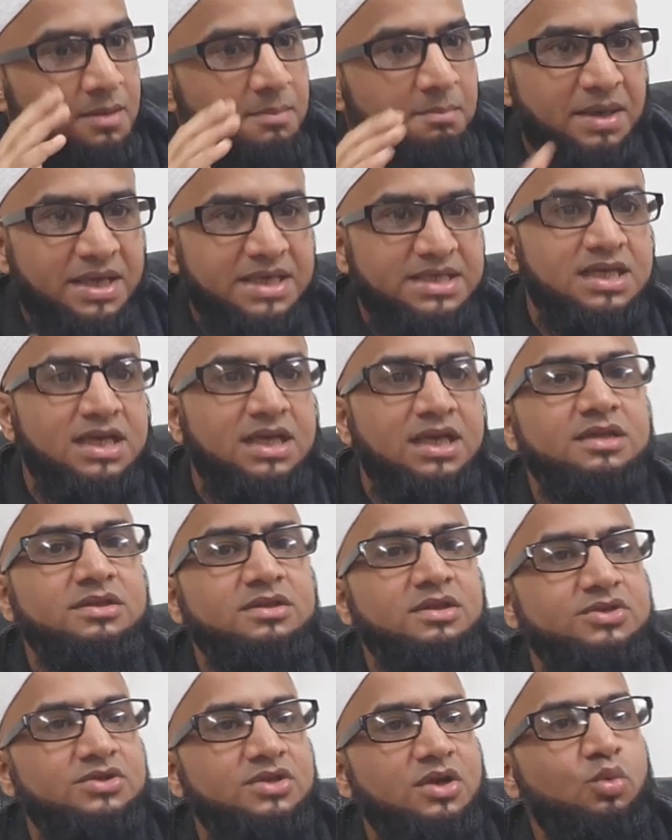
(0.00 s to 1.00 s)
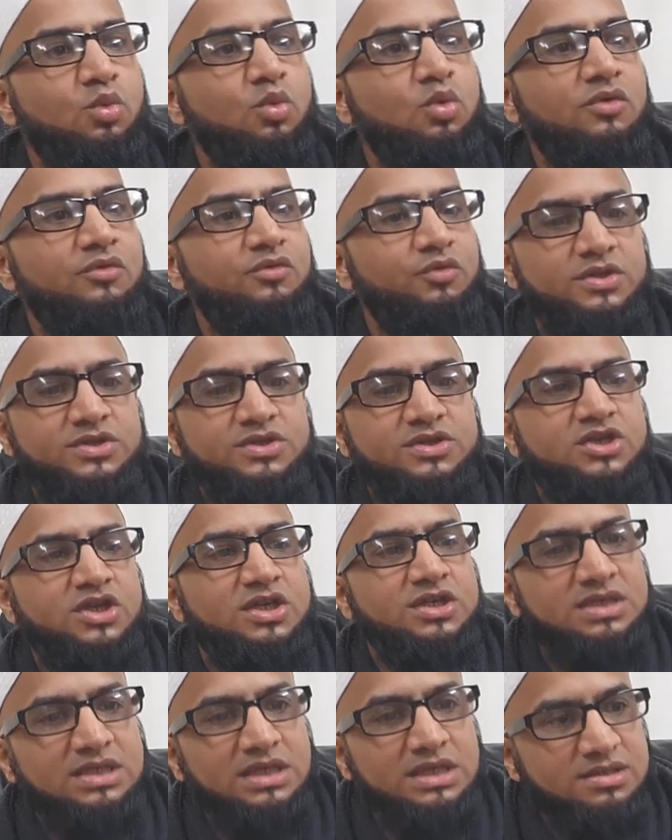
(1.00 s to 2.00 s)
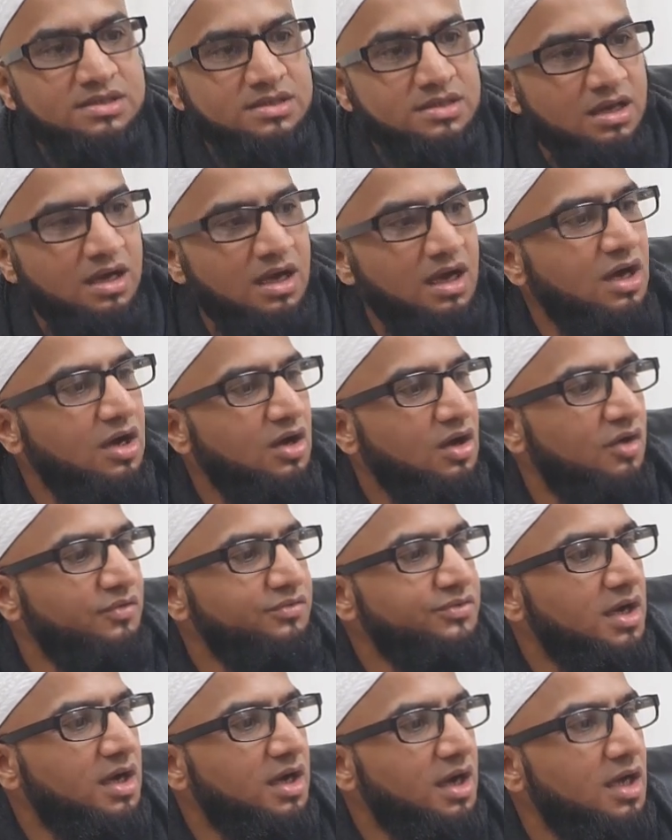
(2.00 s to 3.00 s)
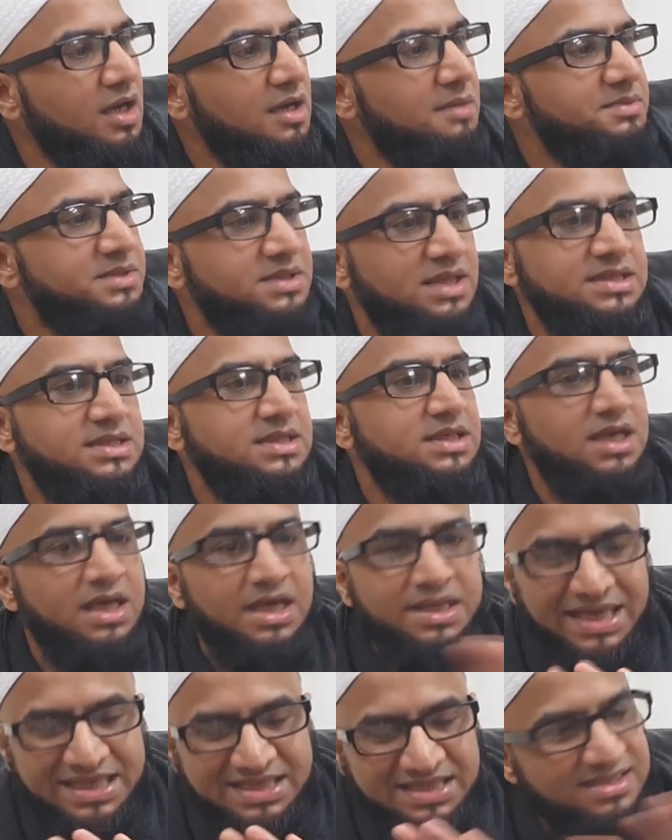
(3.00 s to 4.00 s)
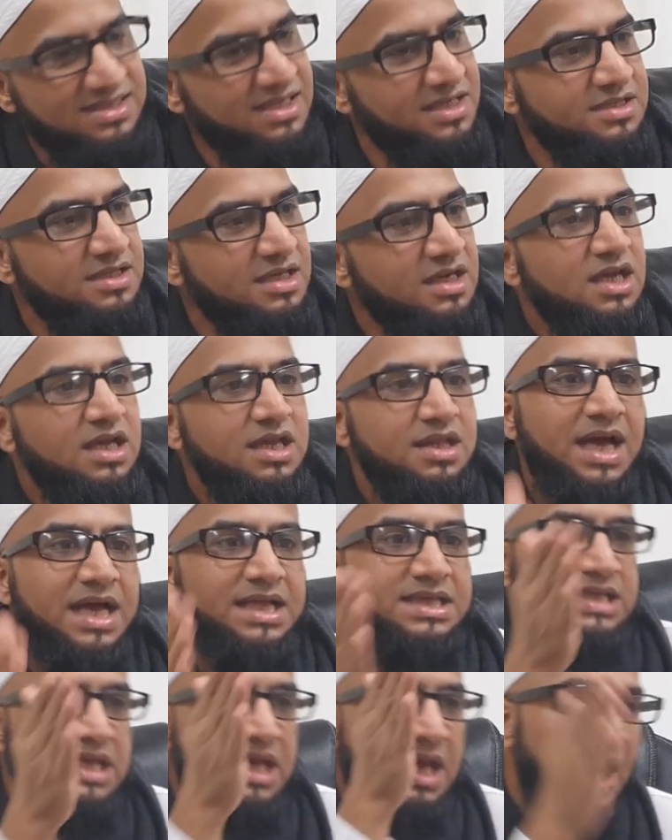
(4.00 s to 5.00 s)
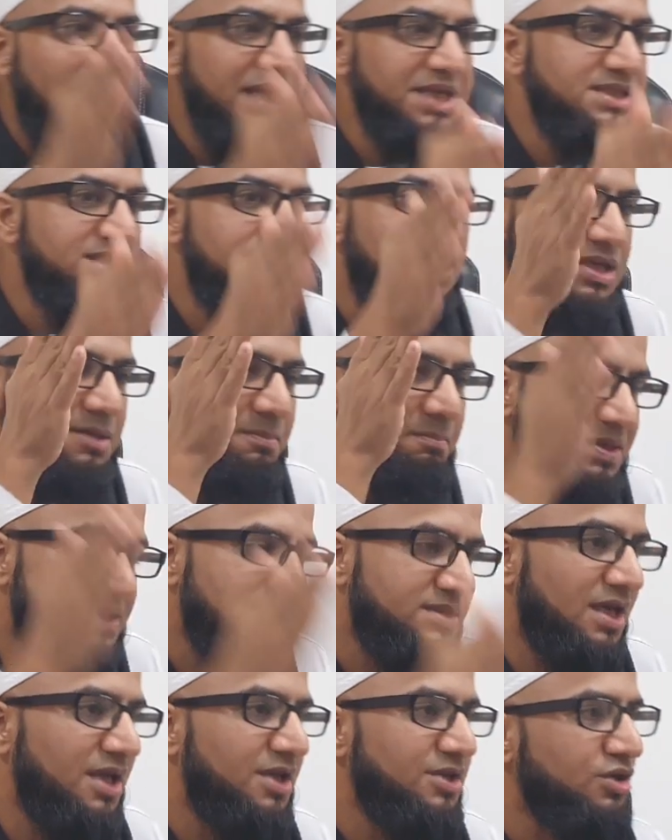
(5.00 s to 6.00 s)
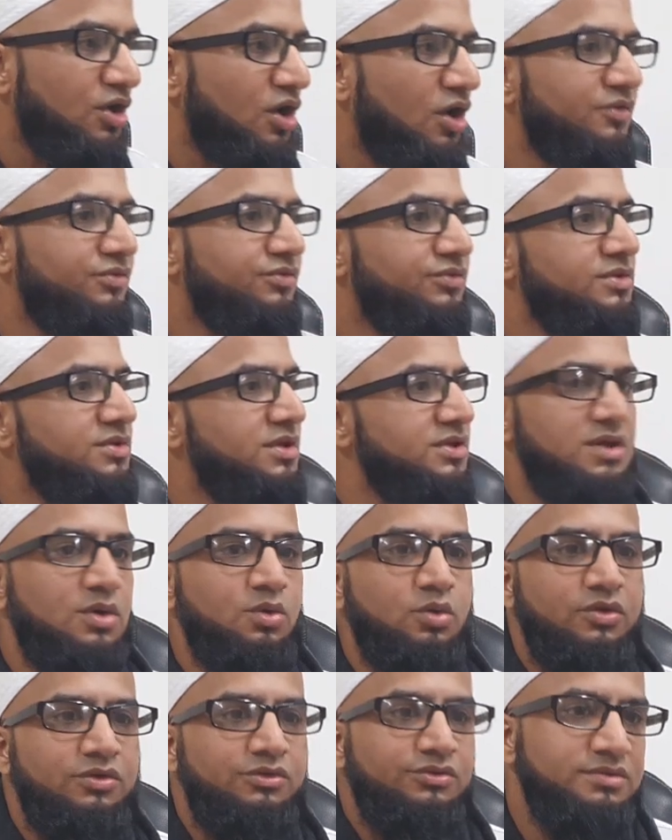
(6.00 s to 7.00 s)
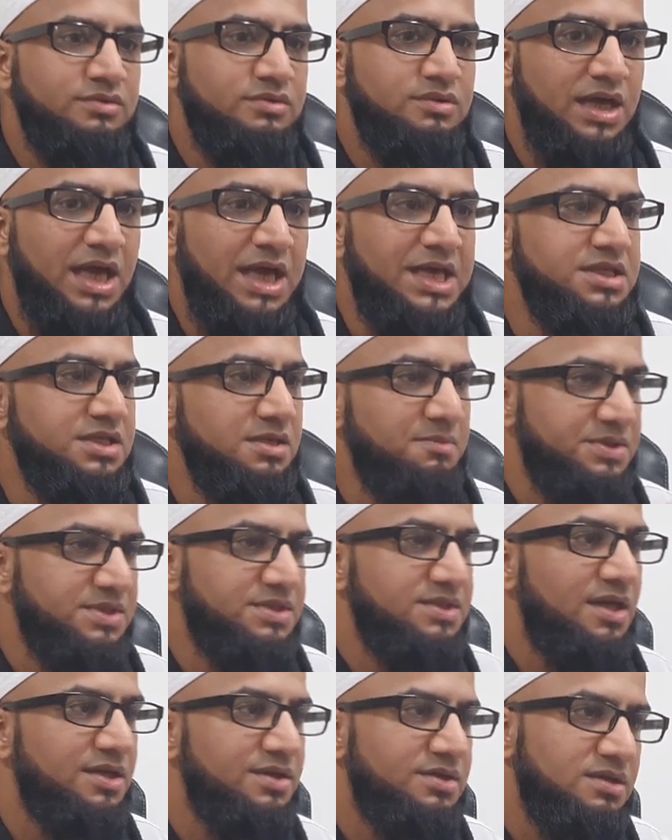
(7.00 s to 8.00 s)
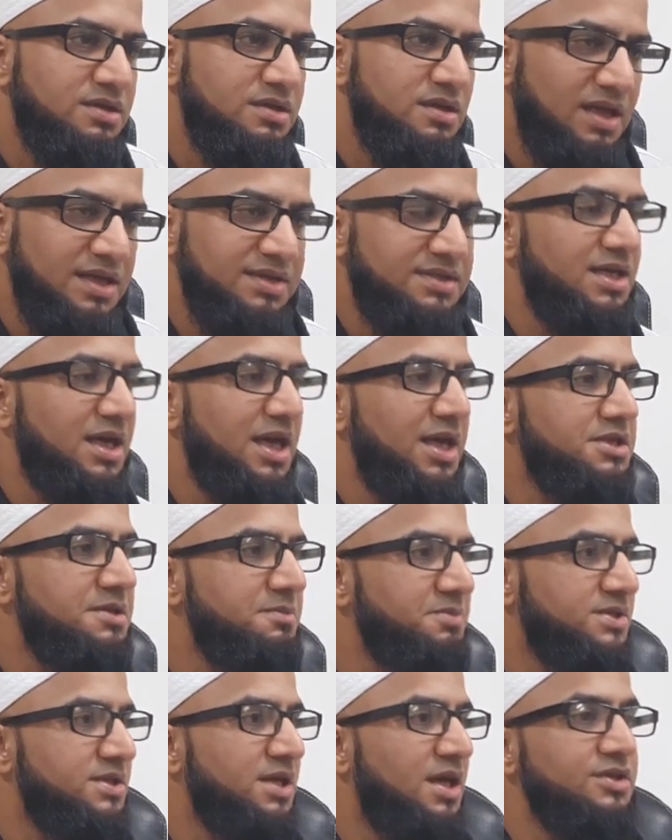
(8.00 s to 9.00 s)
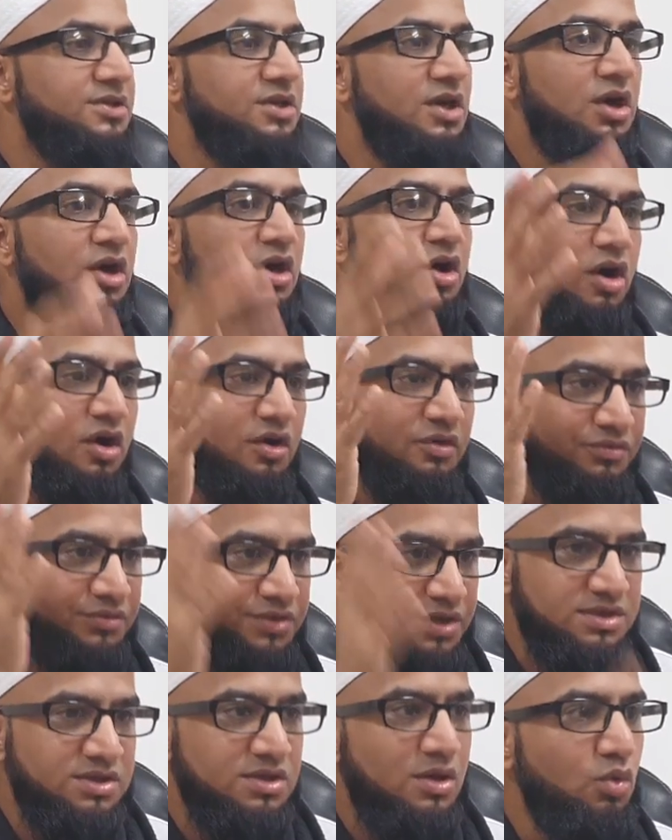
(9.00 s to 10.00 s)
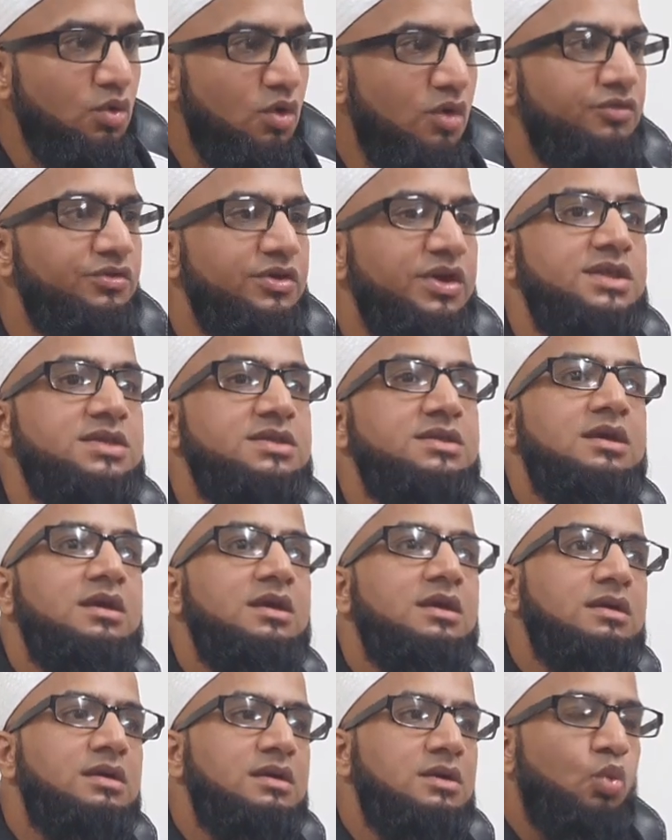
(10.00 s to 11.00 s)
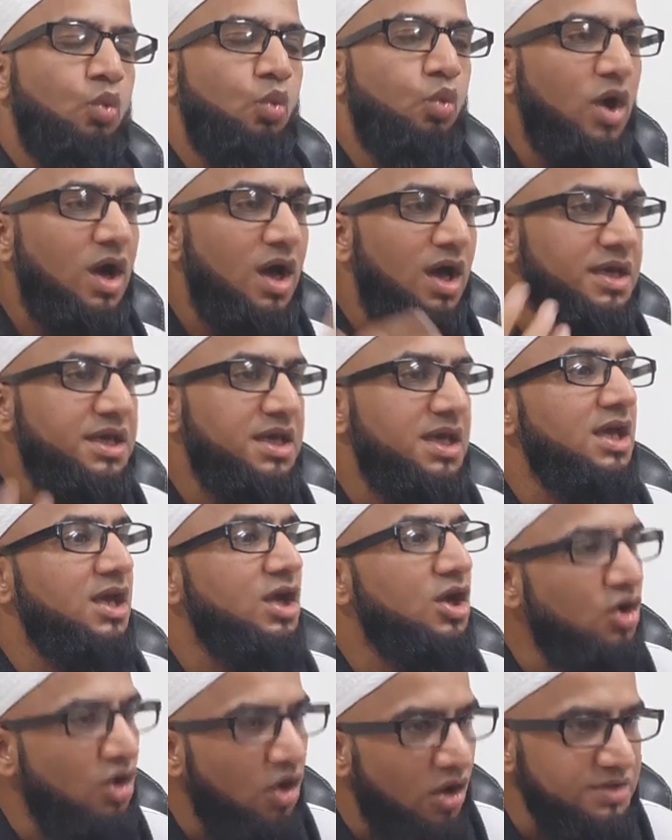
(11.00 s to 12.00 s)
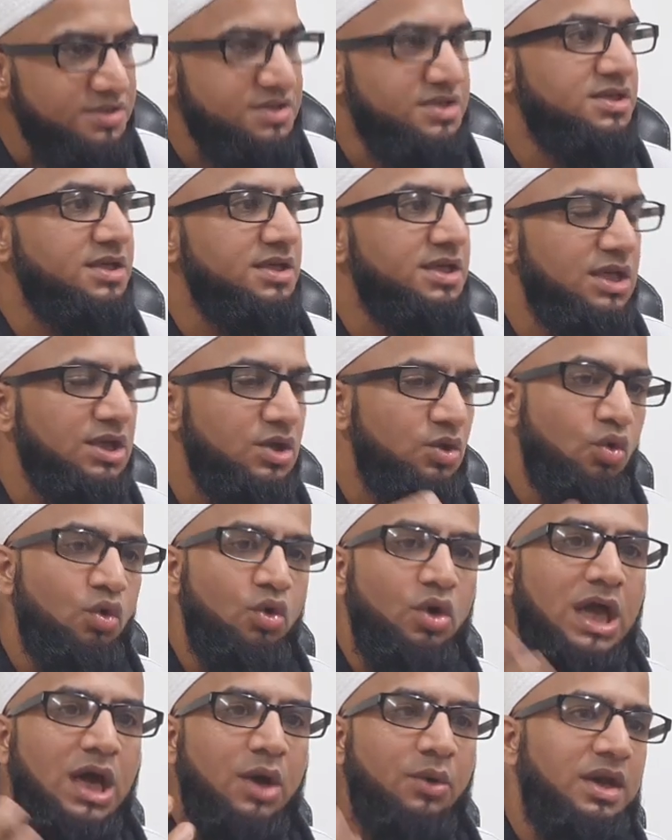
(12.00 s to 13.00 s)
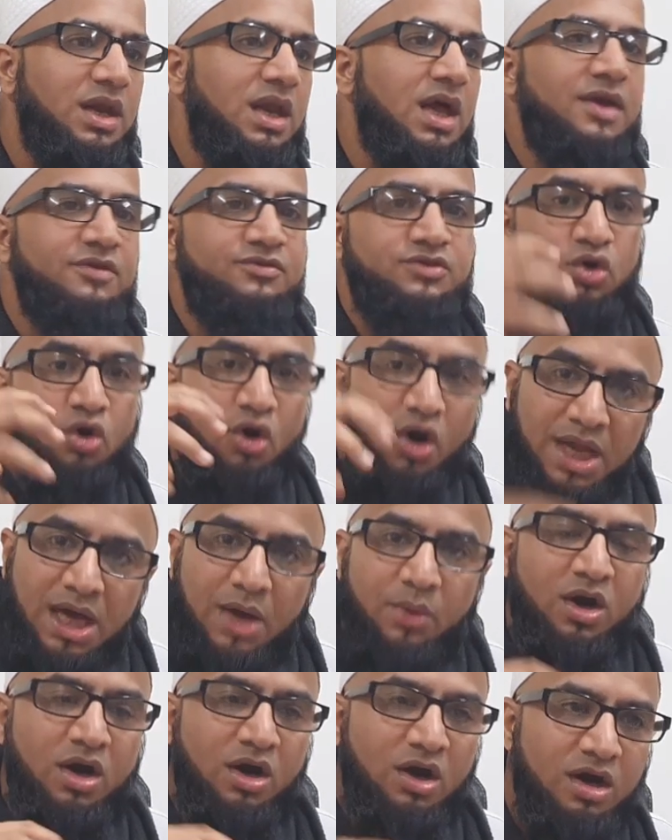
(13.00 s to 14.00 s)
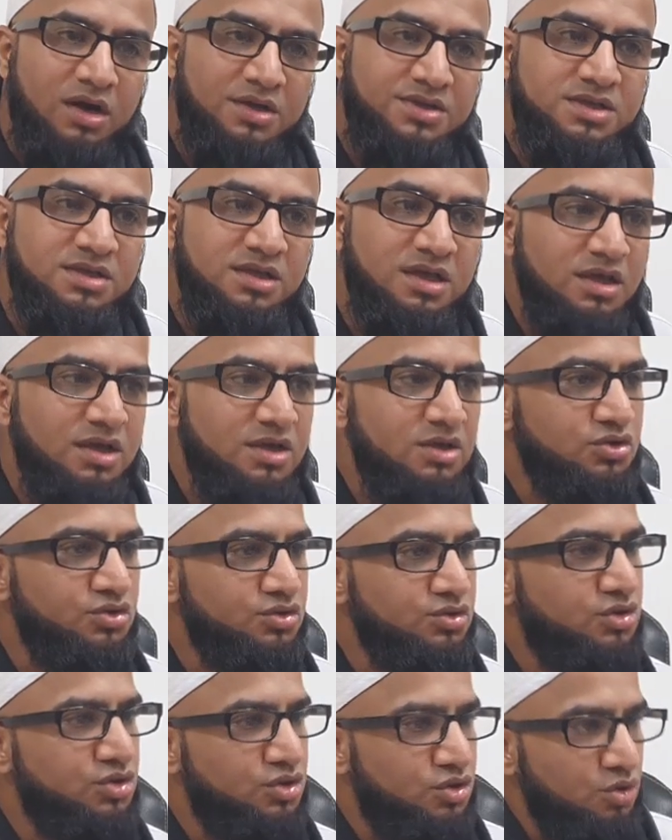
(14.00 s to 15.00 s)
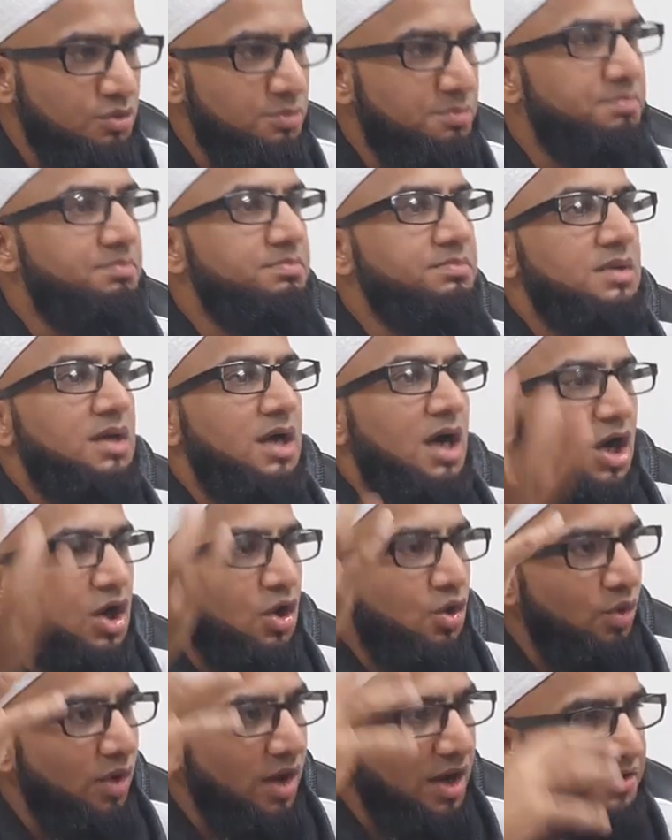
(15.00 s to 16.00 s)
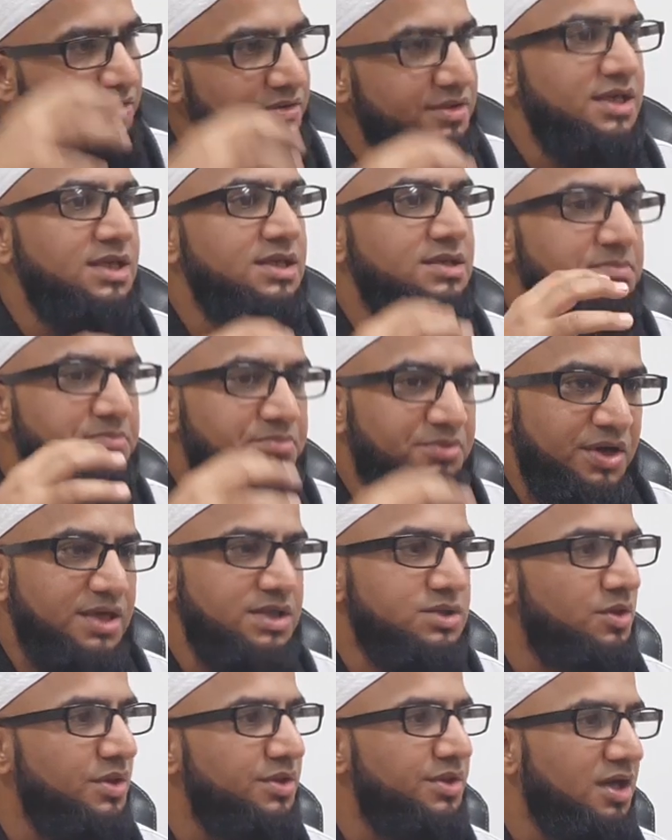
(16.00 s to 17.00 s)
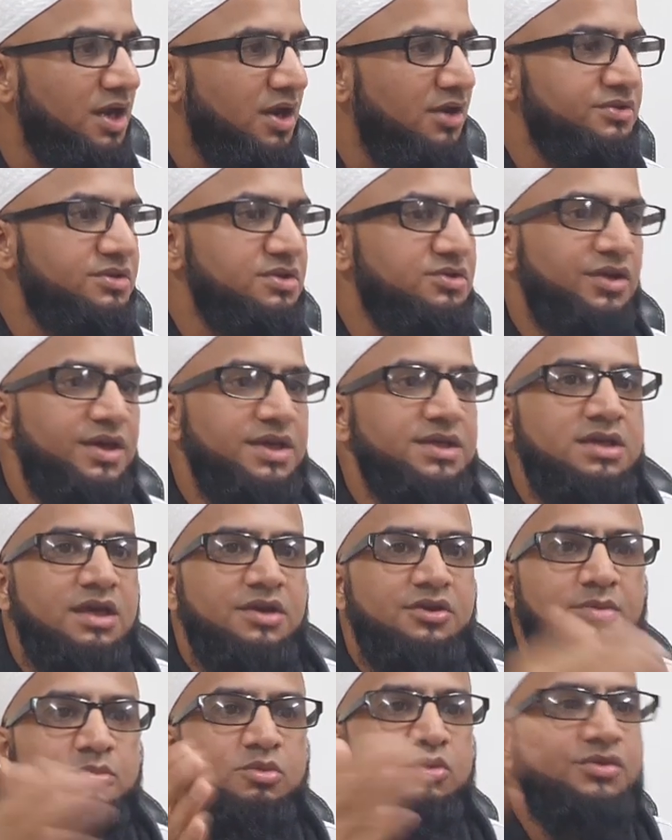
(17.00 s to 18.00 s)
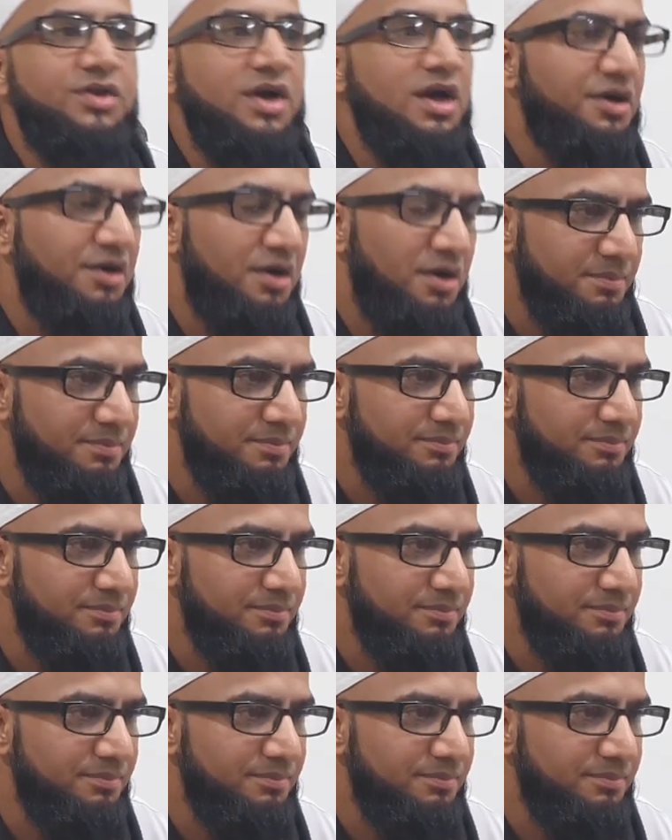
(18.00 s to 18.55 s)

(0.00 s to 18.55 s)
Basically, tasawwuf was just islah of the qalb, tazkiyah. That's it. That's 90% of tasawwuf. 80%, let's say 80% of tasawwuf is working constantly all our lives on our hearts to acquire these praiseworthy character traits and remove the haram,